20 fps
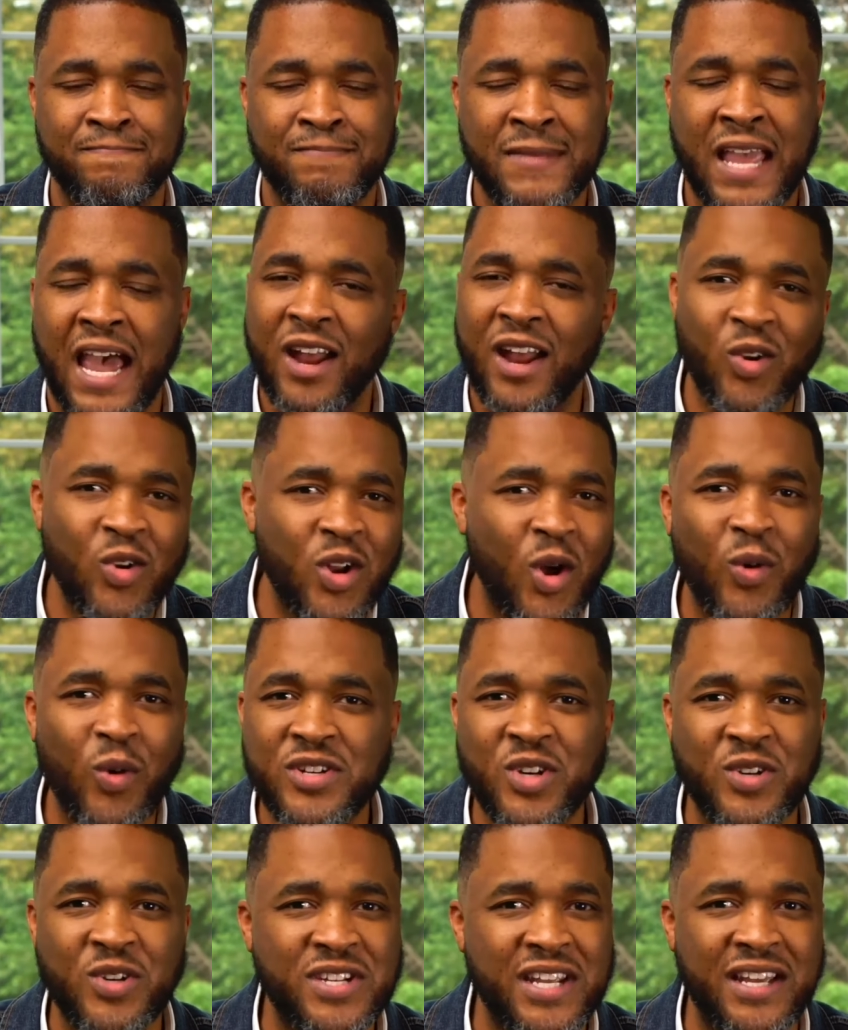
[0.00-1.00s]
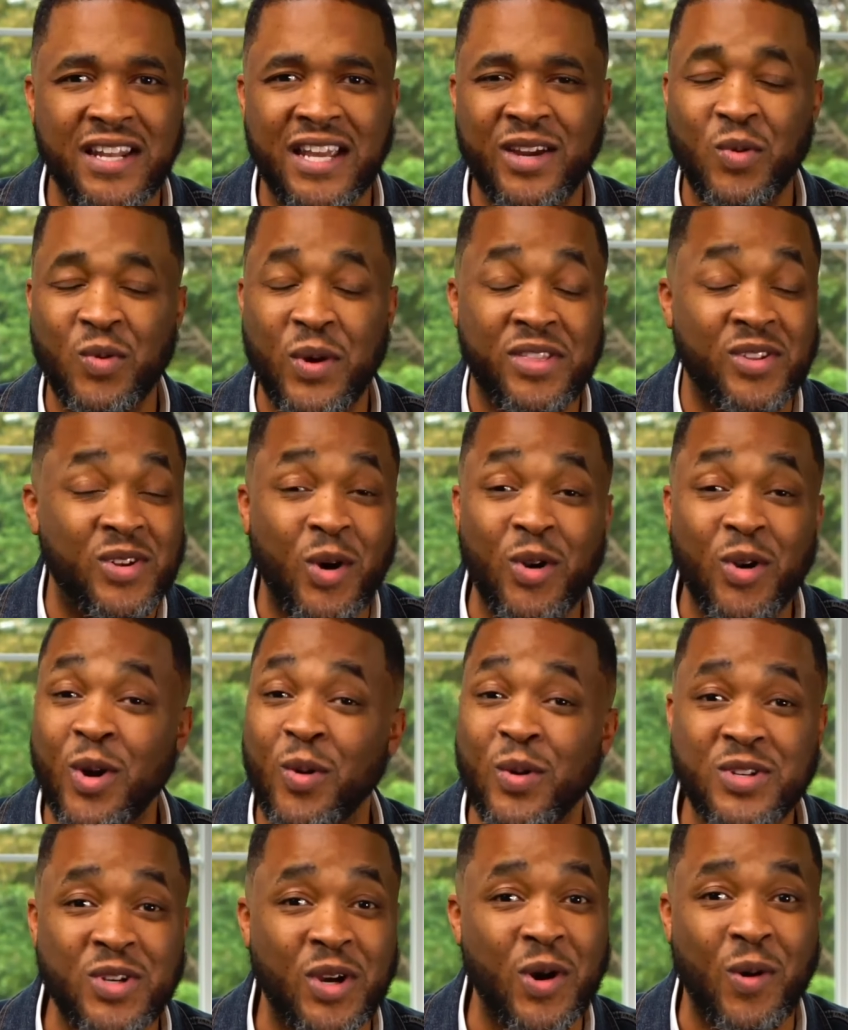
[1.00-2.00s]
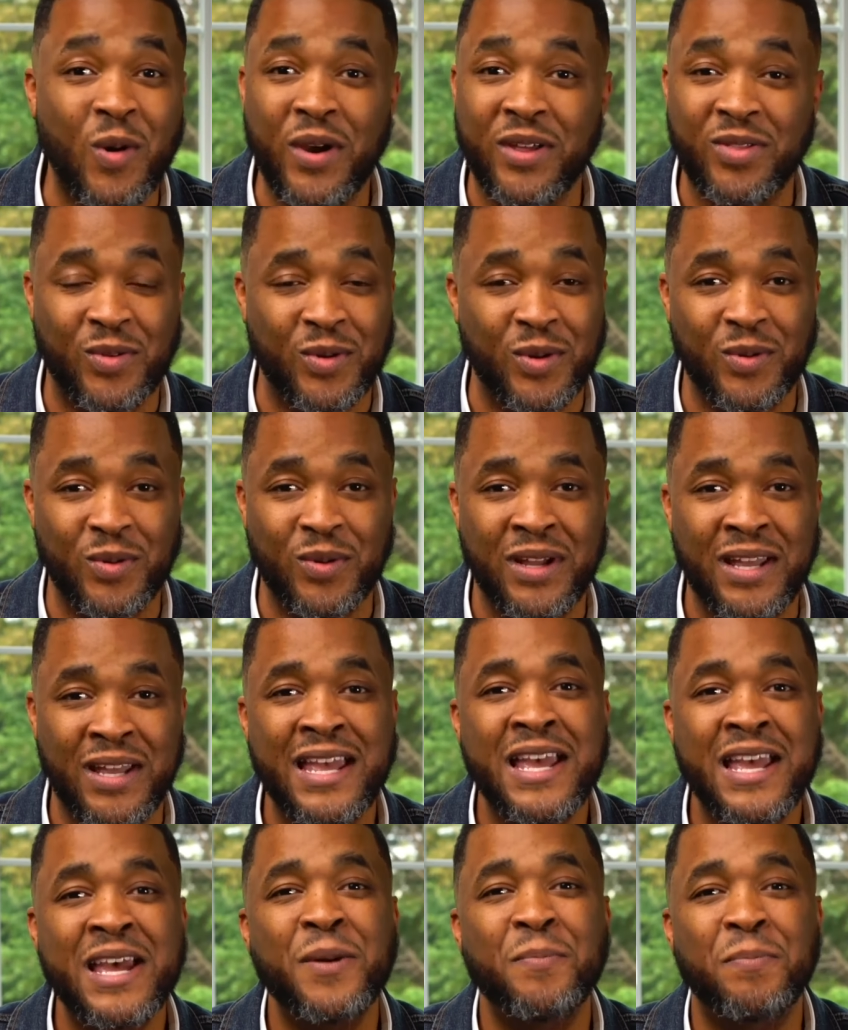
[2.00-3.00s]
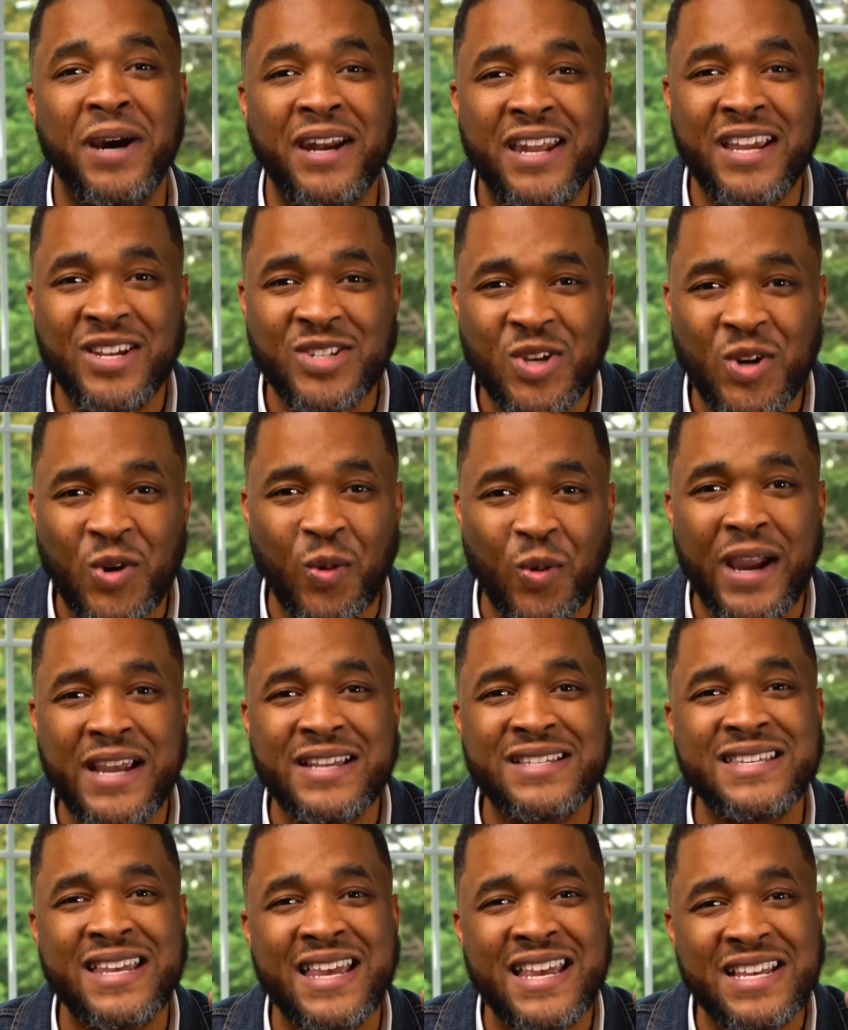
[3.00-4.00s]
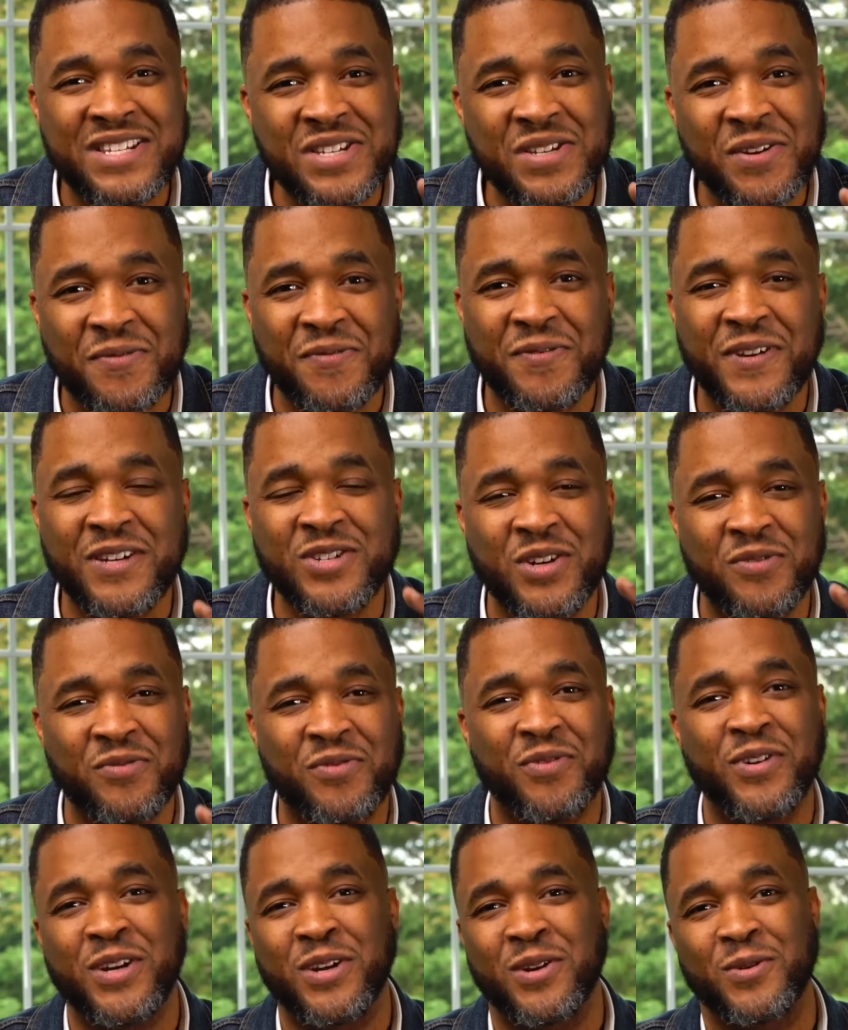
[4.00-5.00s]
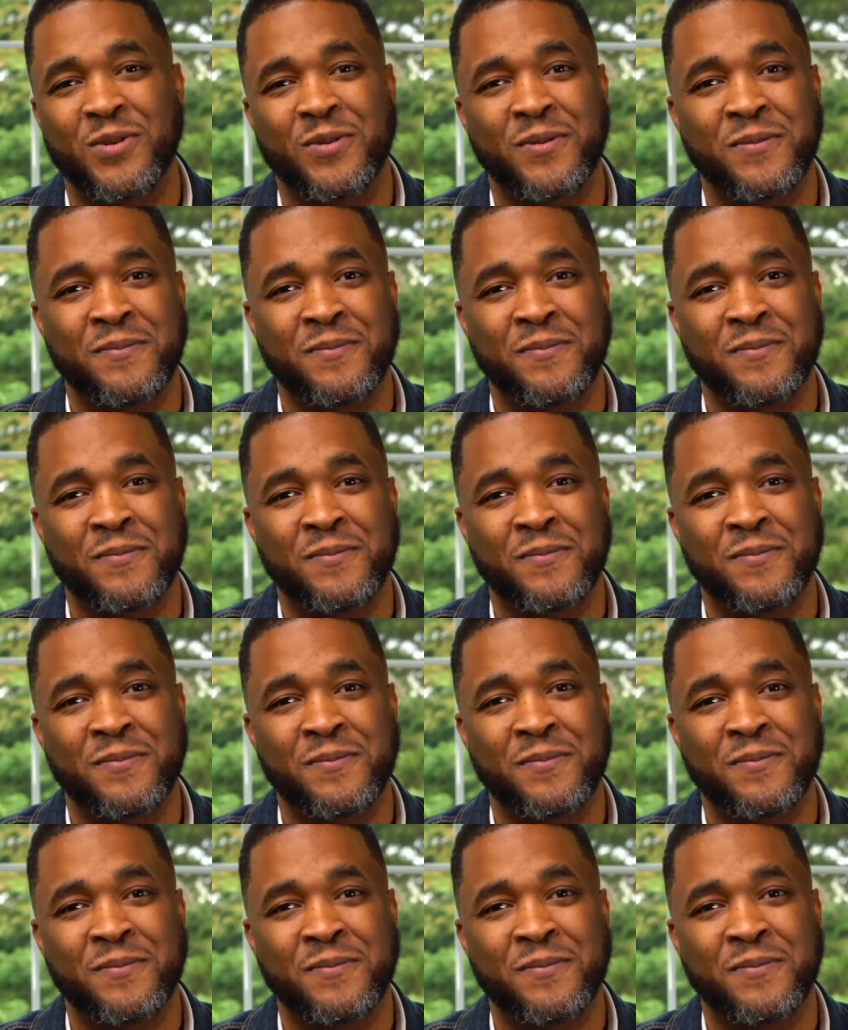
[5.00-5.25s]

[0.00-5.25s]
I don't know what you're dealing with. Don't know what you're going through, but his grace is sufficient for you.